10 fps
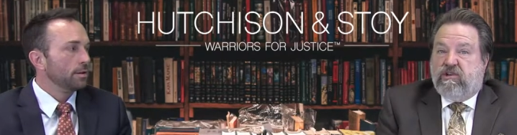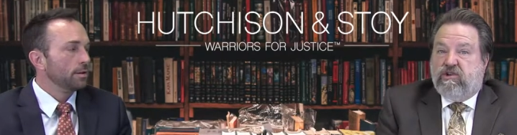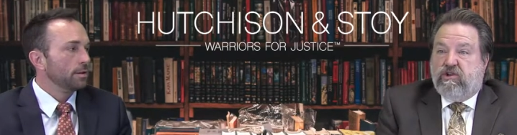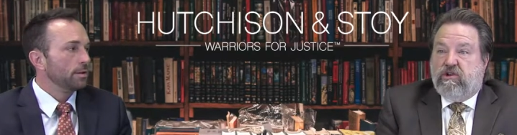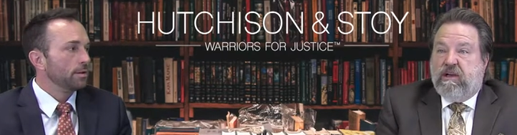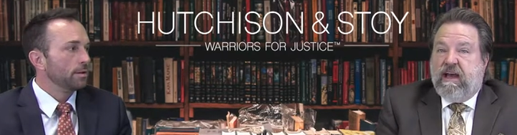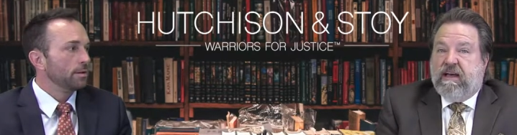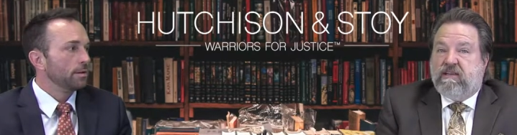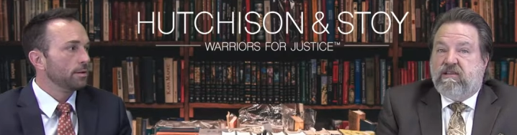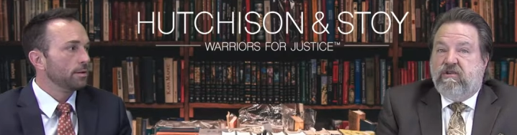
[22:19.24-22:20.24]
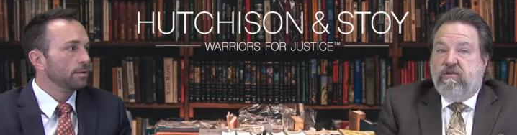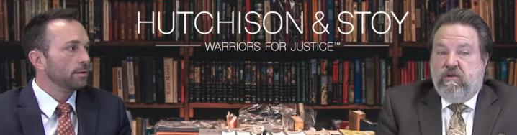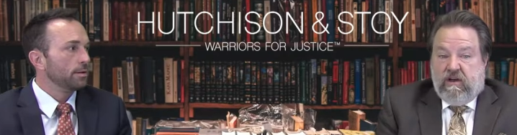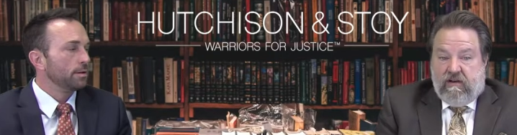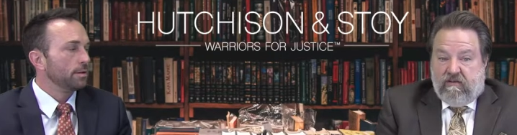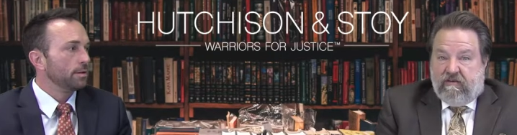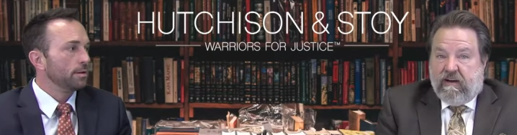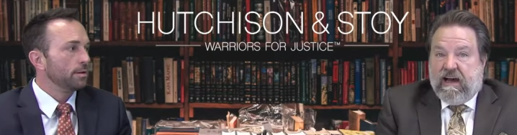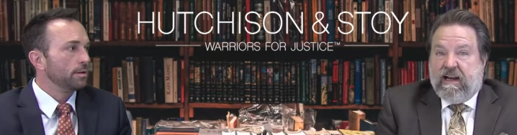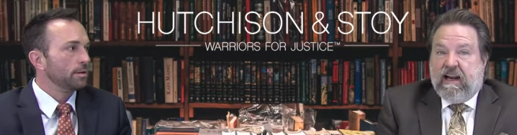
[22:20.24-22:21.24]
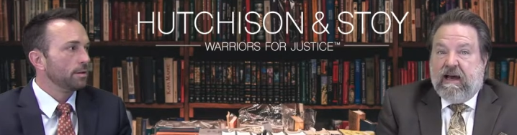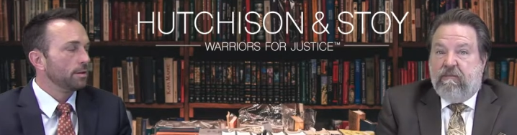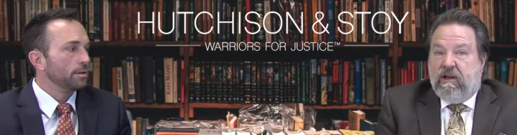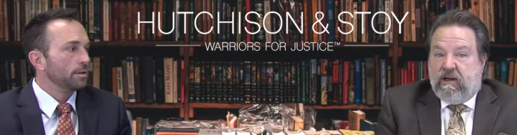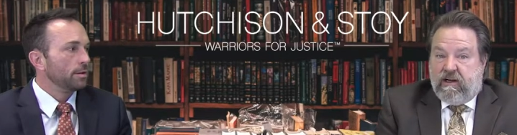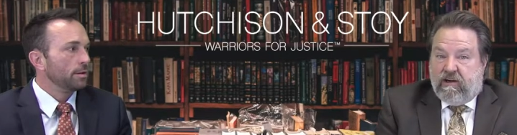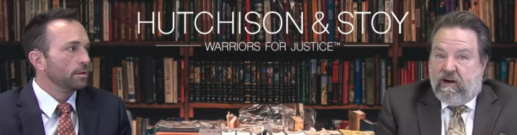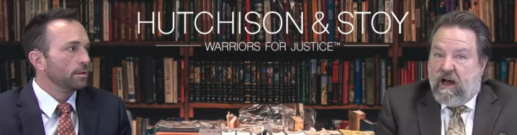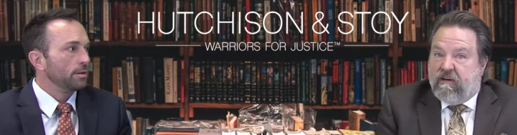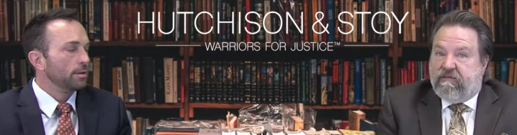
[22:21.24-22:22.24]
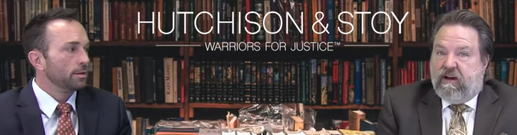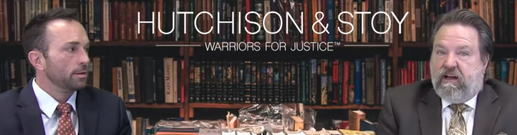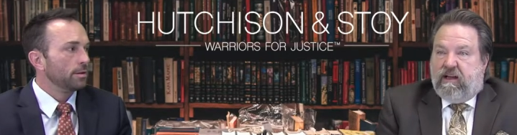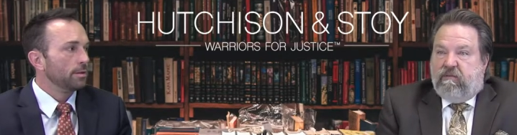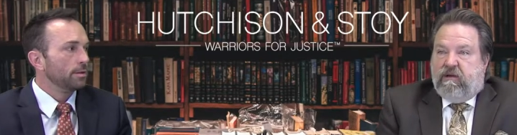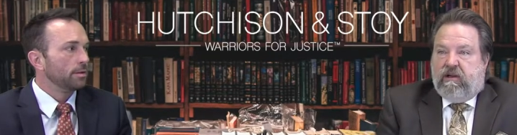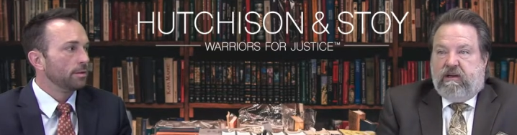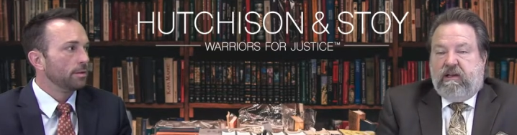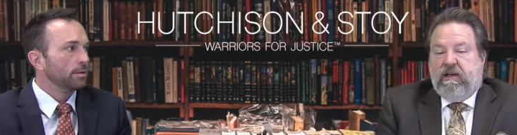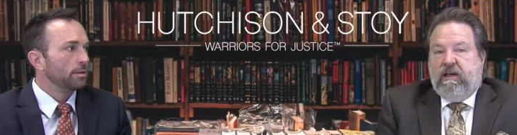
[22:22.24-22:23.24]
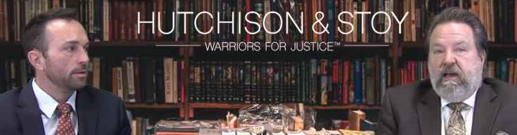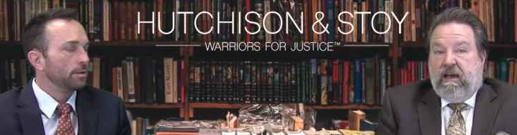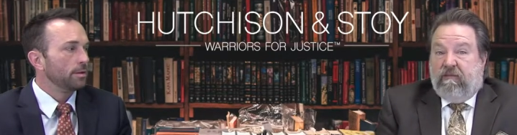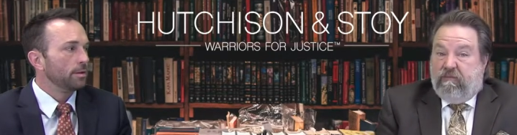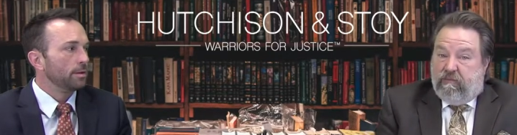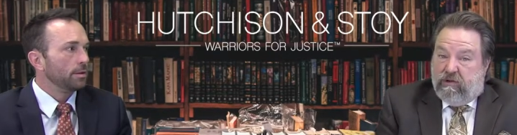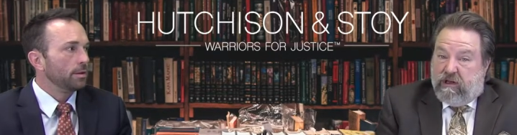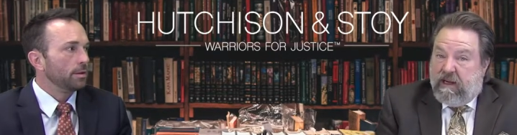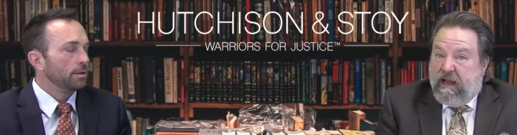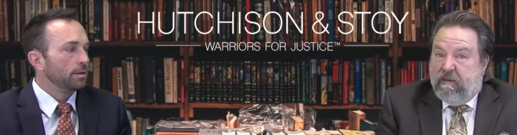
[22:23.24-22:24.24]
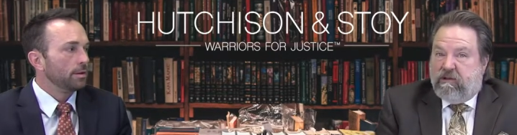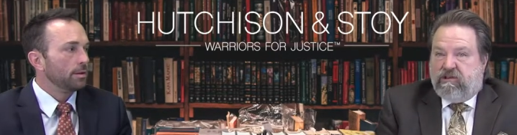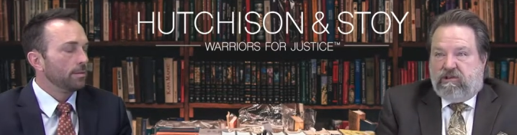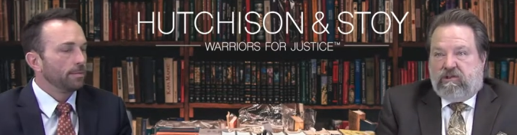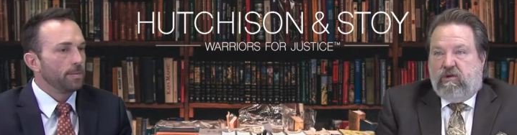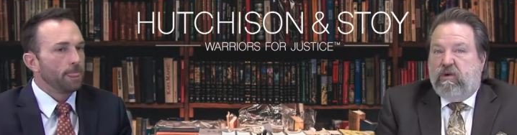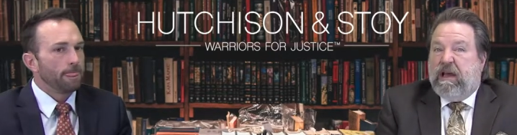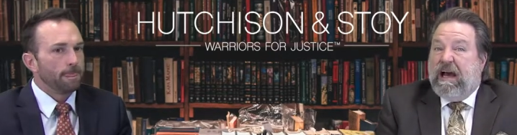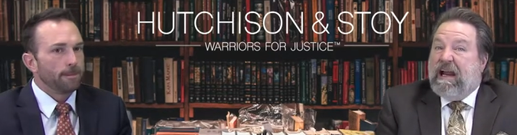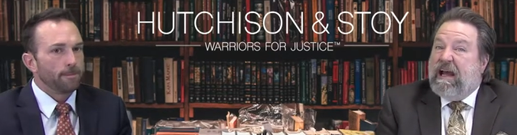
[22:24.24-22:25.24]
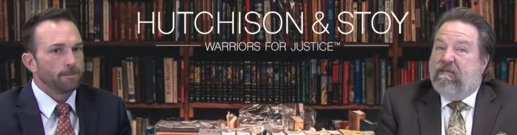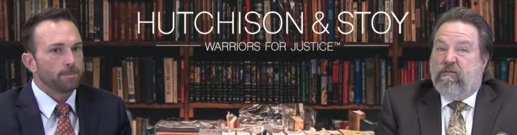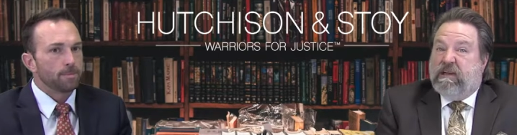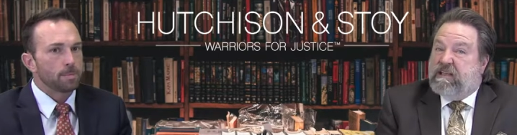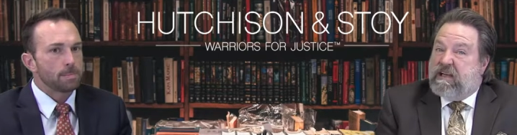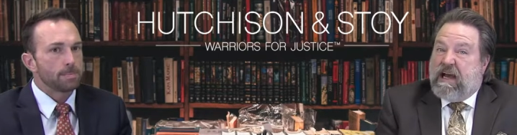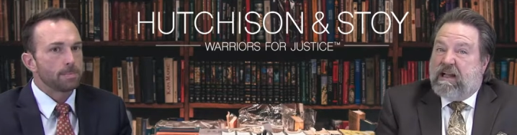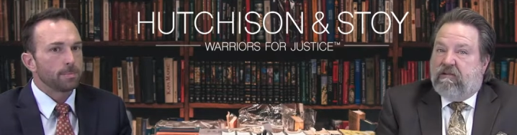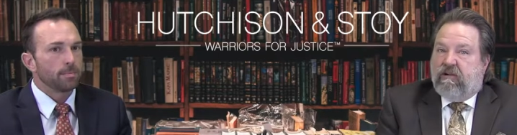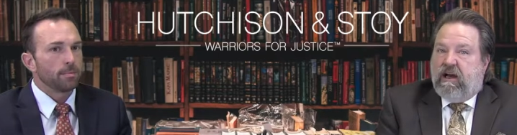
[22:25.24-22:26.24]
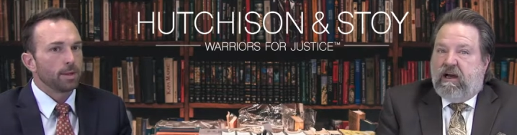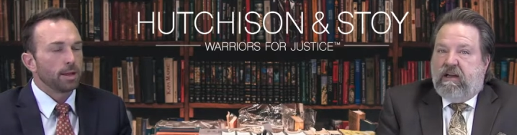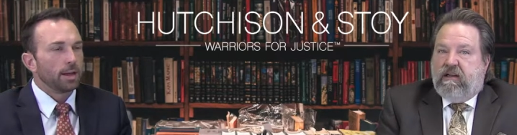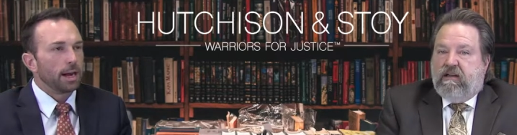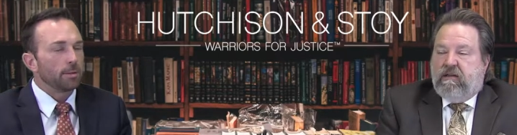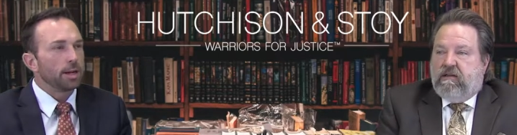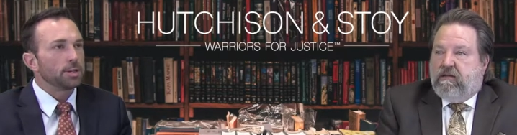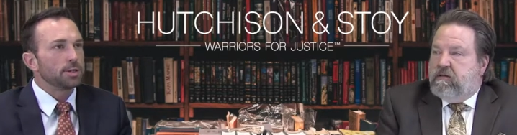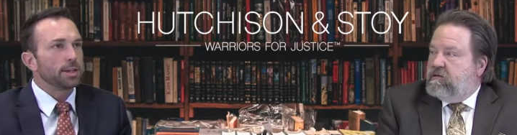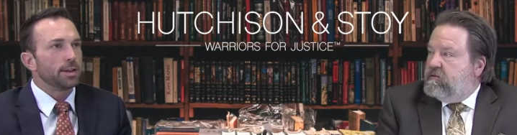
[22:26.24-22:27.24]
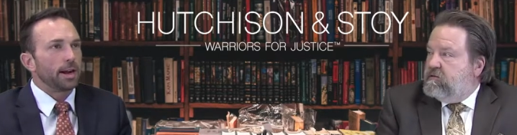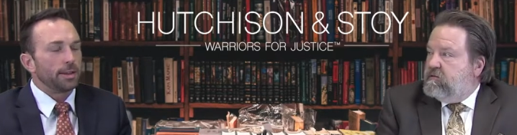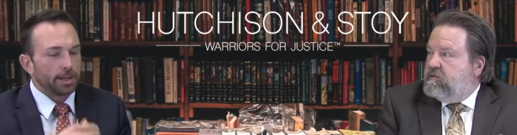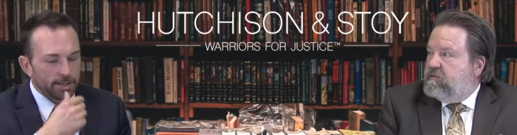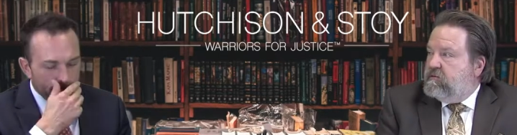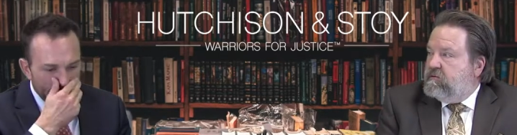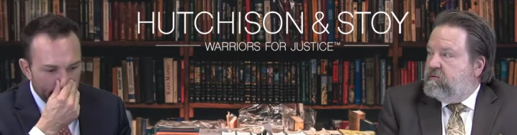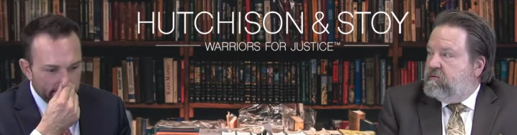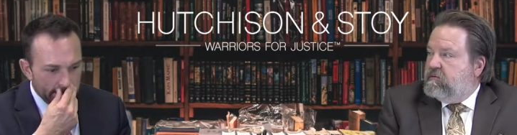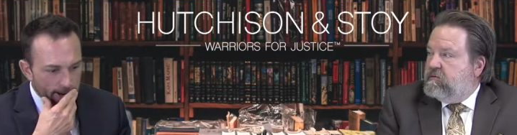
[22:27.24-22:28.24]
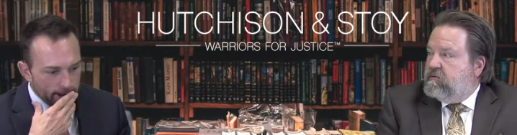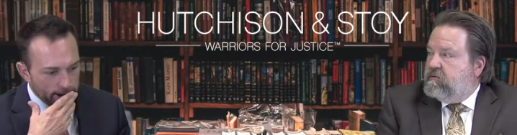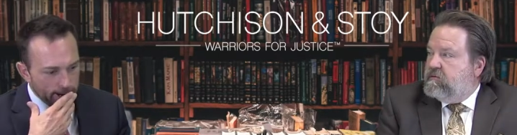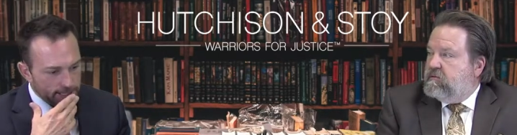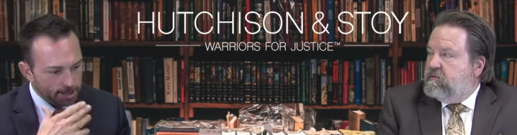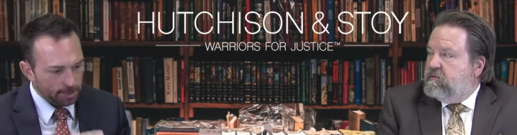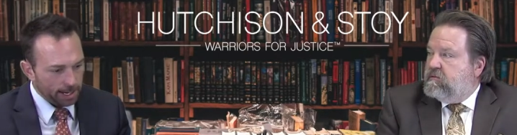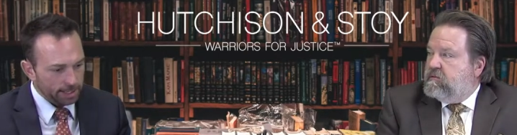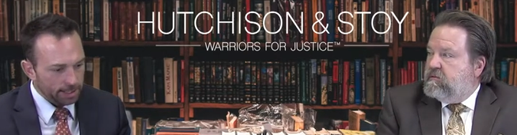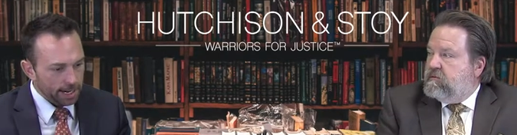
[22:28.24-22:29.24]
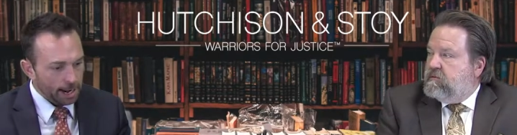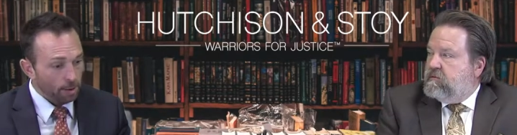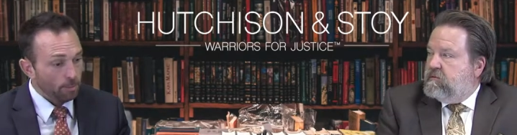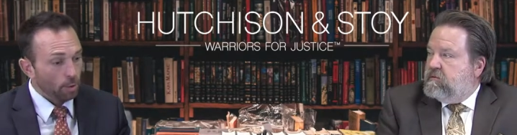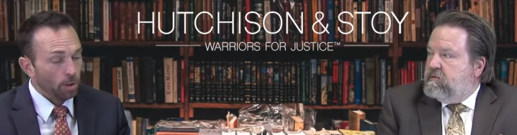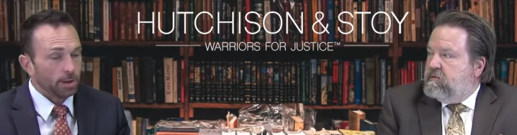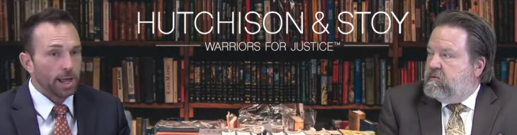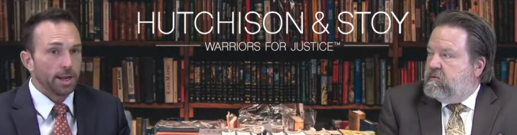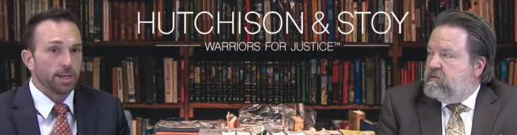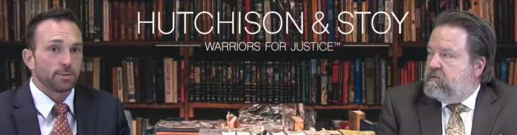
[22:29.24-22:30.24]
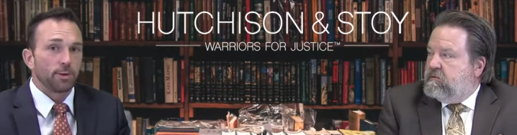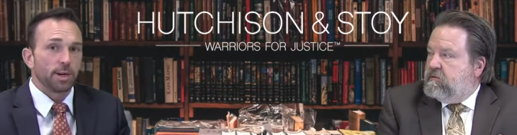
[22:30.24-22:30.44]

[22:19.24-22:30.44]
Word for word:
Speaker 1: the jury has to find liability or not find liability and put damages. So we got
Speaker 2: to have them exactly right. I'm glad you said that. I think sometimes I underestimate how important that is. For